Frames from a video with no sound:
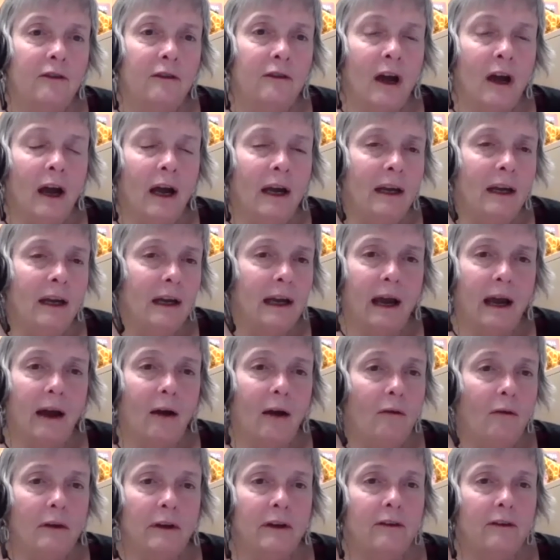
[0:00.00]
kind of
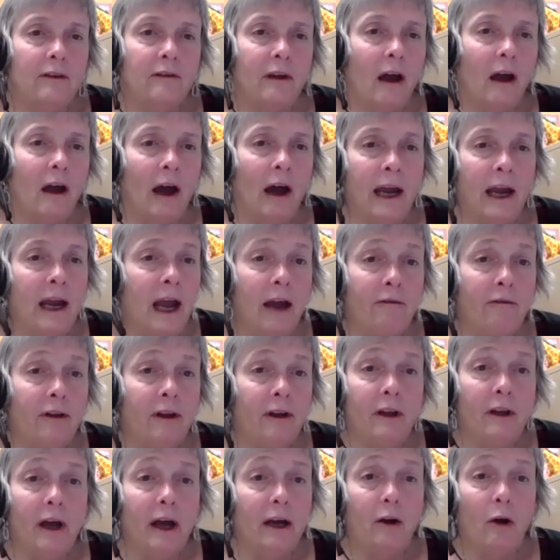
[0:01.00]
countless. I
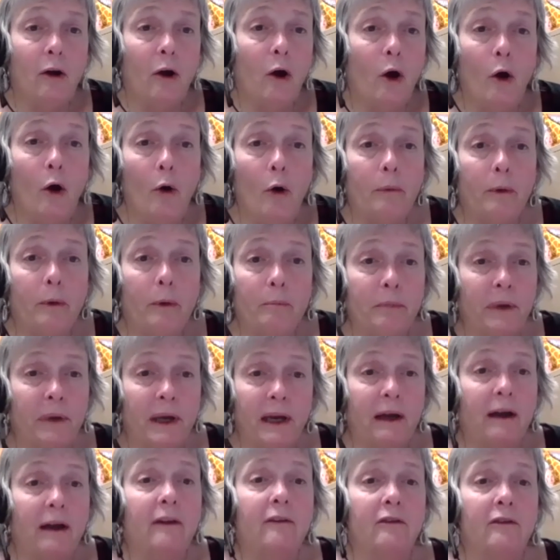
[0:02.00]
have a lot of hope
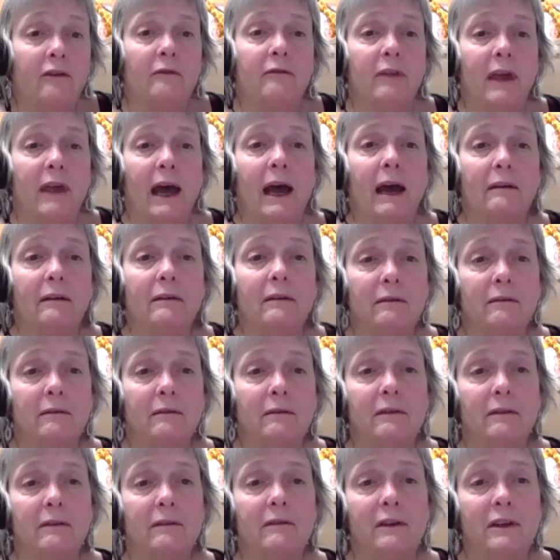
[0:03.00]
because of that,
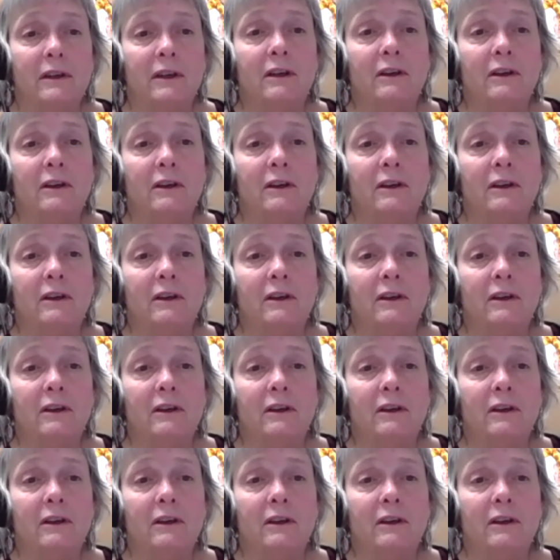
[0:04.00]
you